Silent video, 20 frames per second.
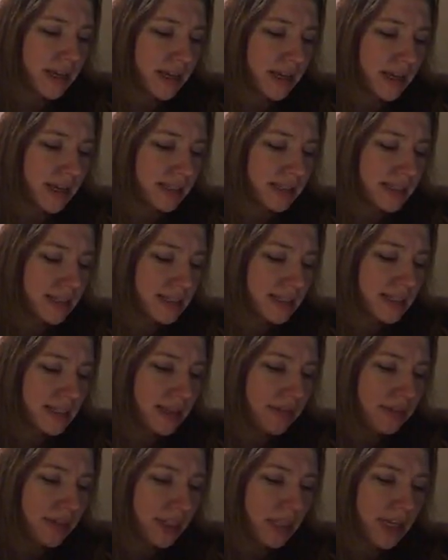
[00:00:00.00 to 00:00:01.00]
It doesn't
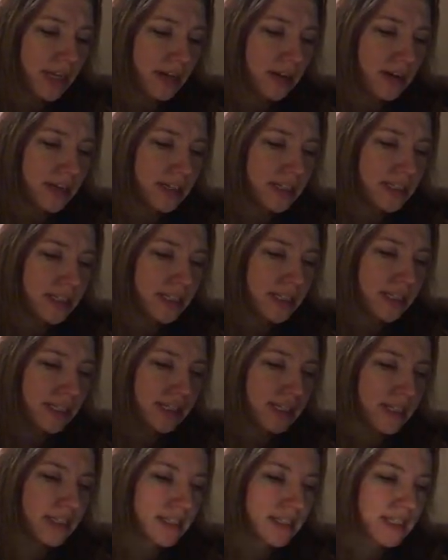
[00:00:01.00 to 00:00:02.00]
even like honestly, it
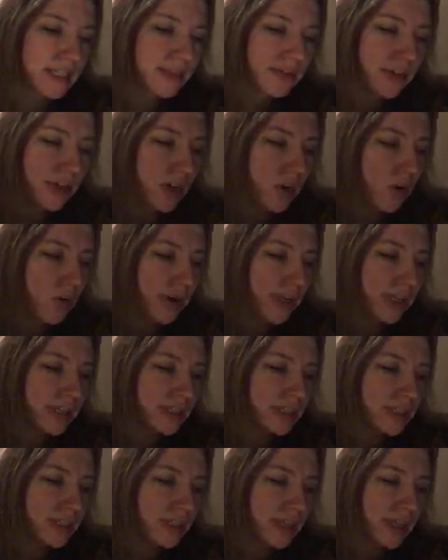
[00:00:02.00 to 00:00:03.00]
doesn't even go
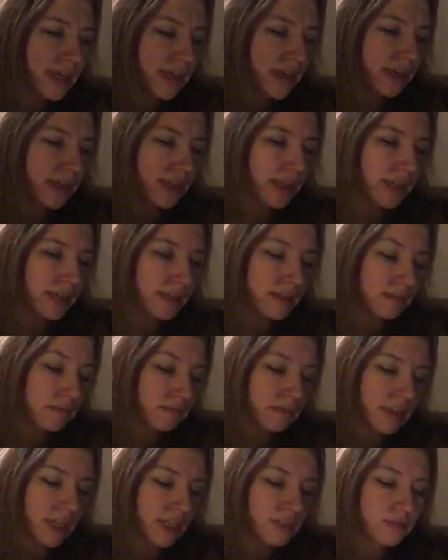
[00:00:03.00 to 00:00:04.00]
into that. Like
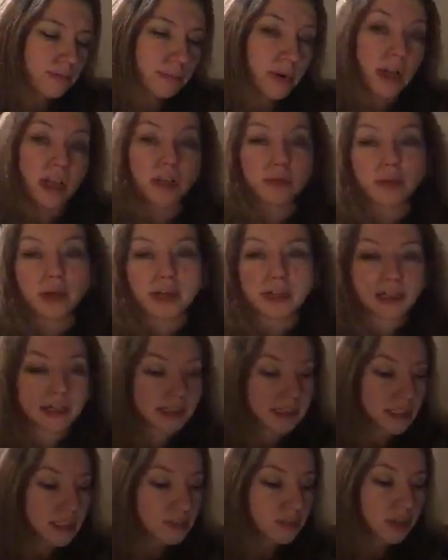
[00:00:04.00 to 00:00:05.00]
that's probably why I like
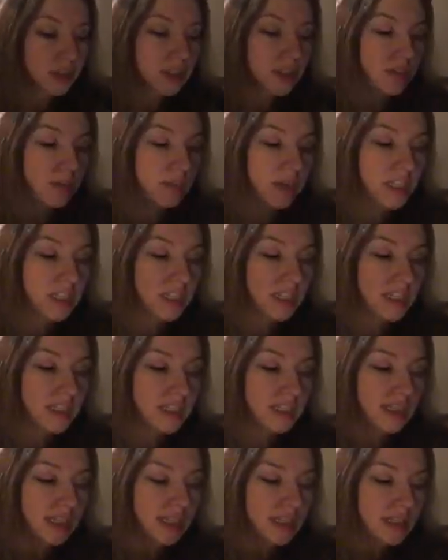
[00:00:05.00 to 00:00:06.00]
this book so much because it
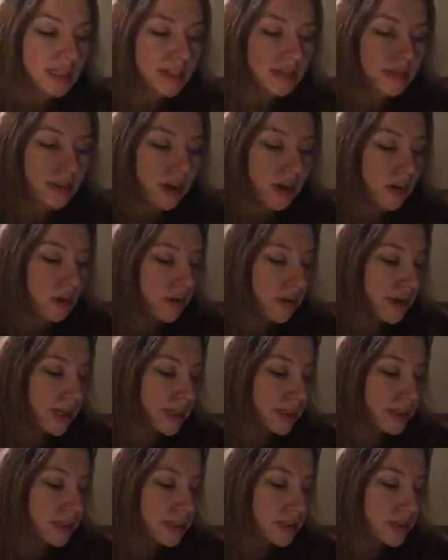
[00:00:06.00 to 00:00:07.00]
doesn't go
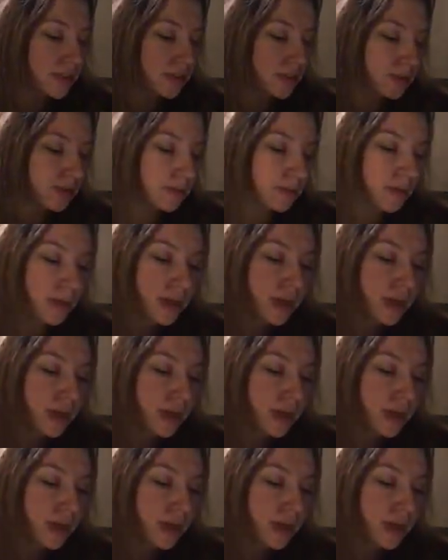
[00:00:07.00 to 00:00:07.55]
into